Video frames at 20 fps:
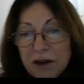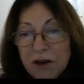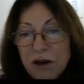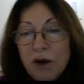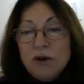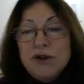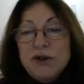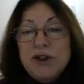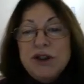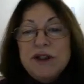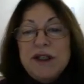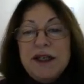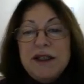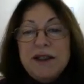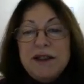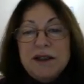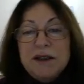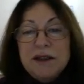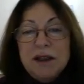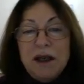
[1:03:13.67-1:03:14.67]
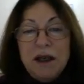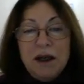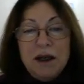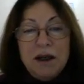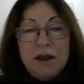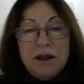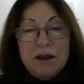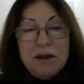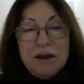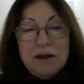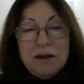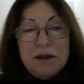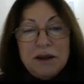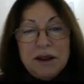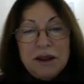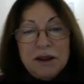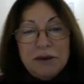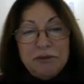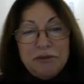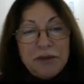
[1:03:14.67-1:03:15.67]
alternating,
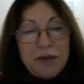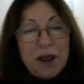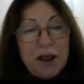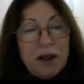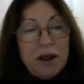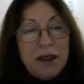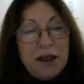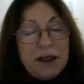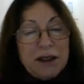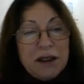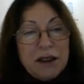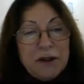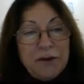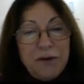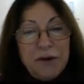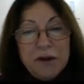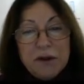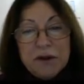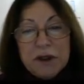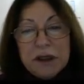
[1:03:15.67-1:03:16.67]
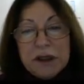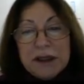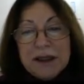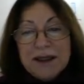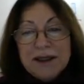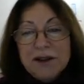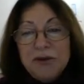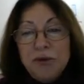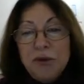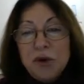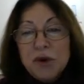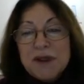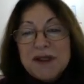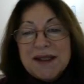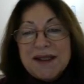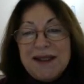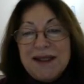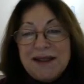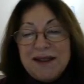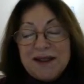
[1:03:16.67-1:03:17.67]
the electric field
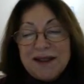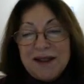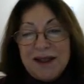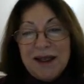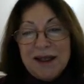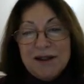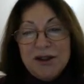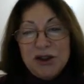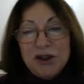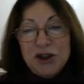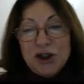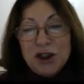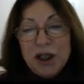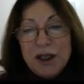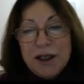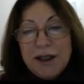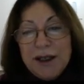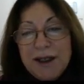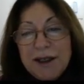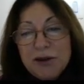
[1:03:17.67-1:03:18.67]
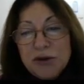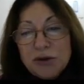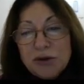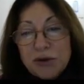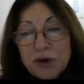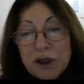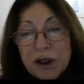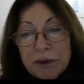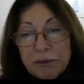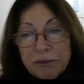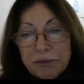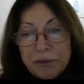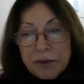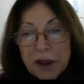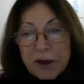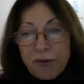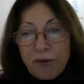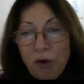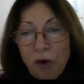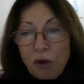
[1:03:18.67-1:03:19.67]
converts its energy into the
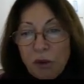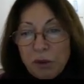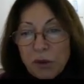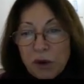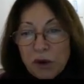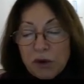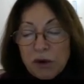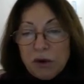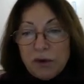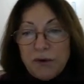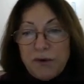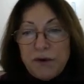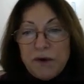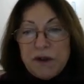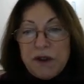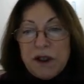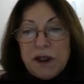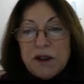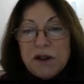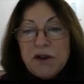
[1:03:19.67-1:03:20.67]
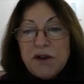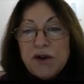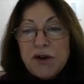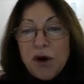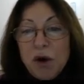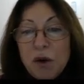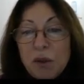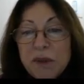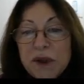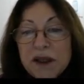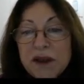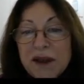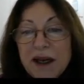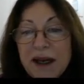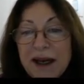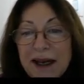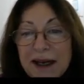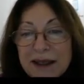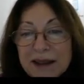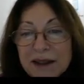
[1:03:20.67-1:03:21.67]
form of the thermal
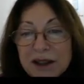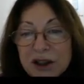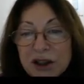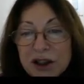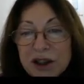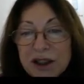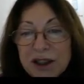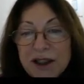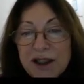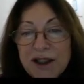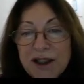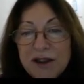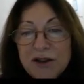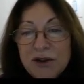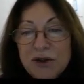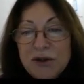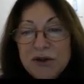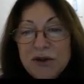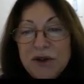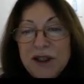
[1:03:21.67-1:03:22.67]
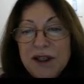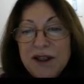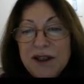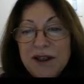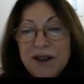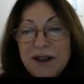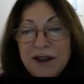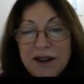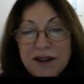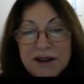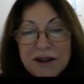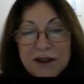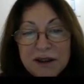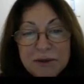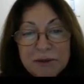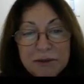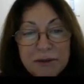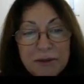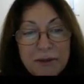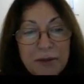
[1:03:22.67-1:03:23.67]
energy into the heat.
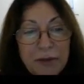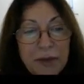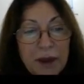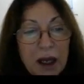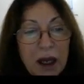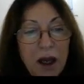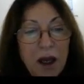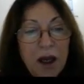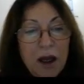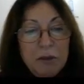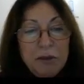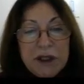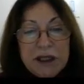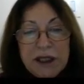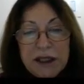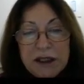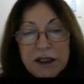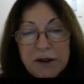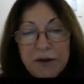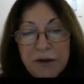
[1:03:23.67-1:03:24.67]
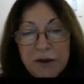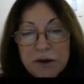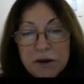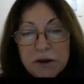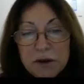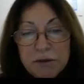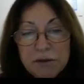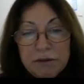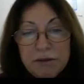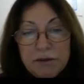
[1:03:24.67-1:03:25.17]
Magnetic field,